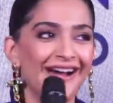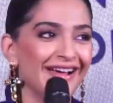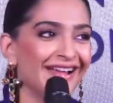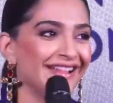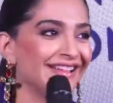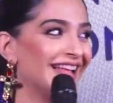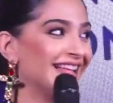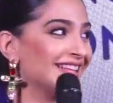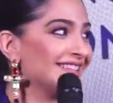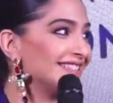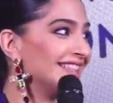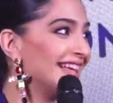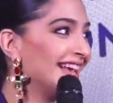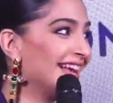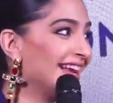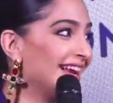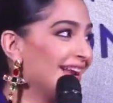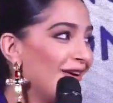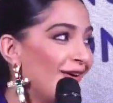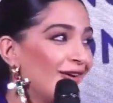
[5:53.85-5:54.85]
And that's
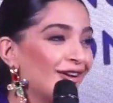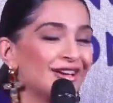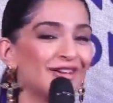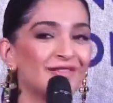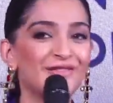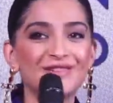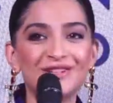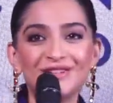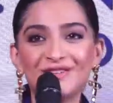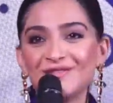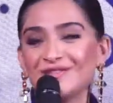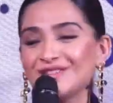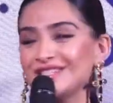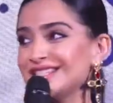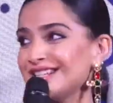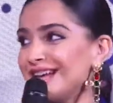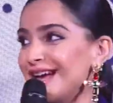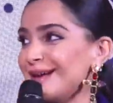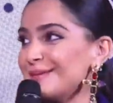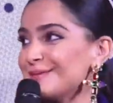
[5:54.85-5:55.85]
like at all
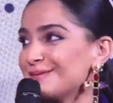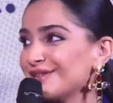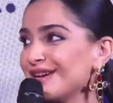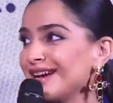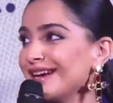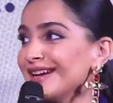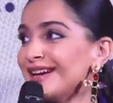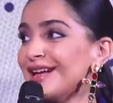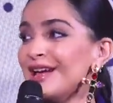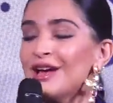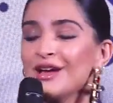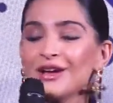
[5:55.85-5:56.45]
different times, right?